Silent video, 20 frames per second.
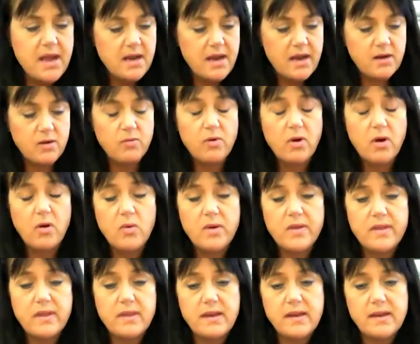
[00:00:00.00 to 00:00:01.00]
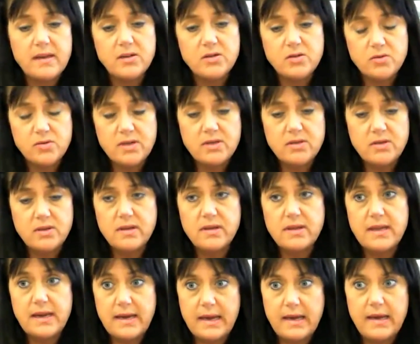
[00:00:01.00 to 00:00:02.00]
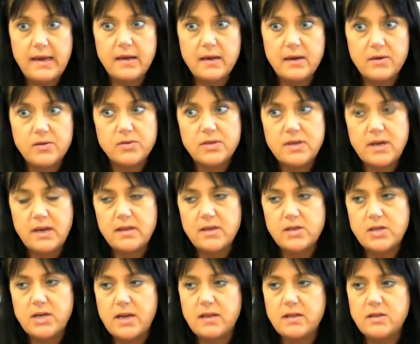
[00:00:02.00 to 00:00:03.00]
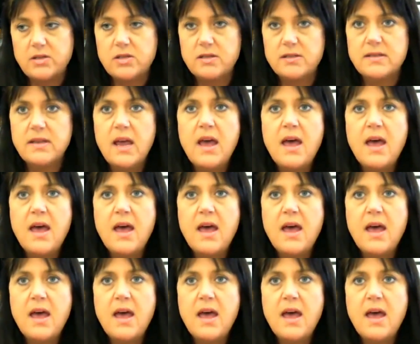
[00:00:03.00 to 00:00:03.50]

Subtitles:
and grow within the industry so that they can understand the challenges.